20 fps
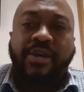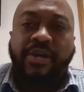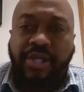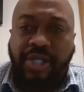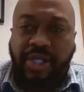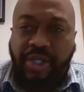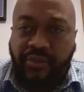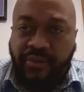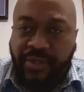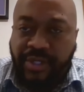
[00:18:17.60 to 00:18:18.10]

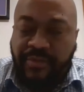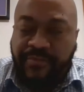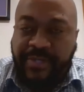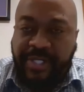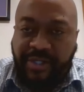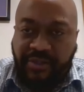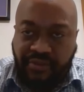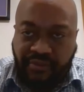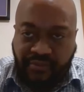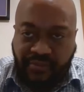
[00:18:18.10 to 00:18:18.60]
You will
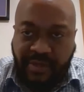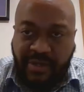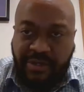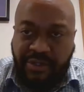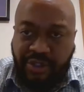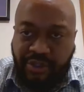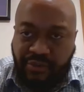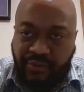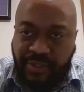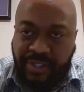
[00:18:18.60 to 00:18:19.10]
be,
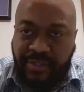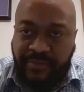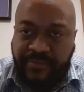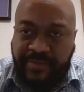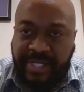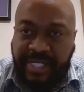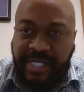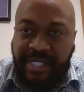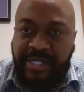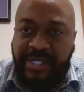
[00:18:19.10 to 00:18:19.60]
you will
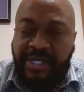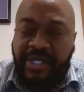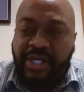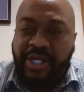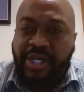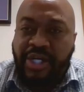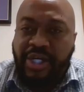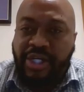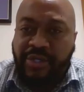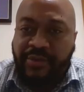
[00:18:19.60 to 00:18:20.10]
be,
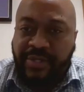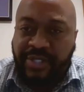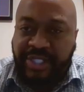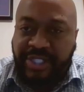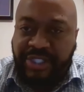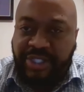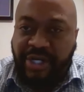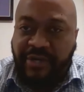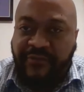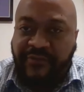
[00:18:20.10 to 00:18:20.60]
you will
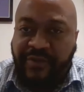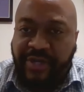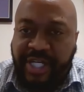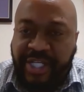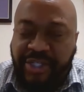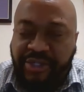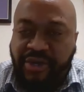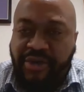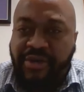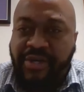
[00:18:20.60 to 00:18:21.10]
suffer
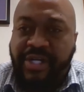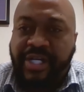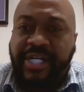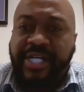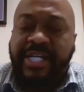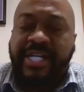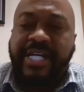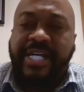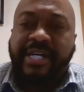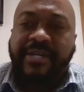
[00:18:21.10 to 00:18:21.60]

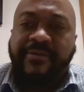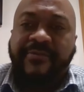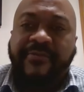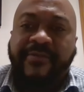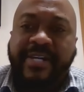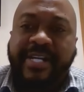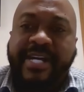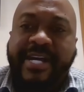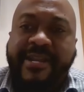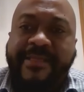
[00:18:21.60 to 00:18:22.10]
eternity in hell
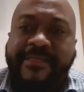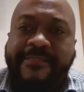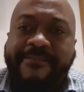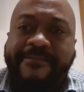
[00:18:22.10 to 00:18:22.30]
for that.